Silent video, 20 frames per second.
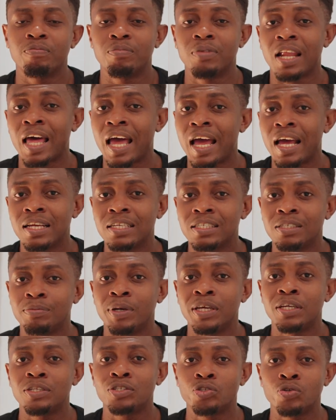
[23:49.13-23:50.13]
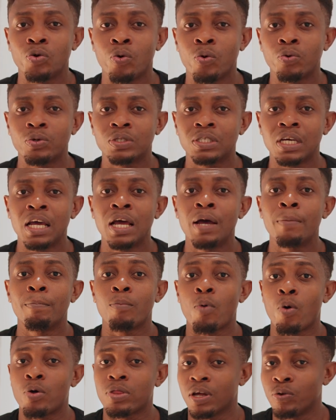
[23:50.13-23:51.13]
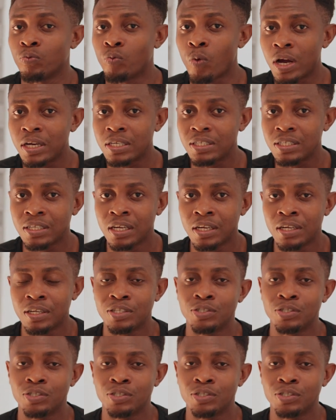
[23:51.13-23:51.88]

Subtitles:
lands being sold more than once.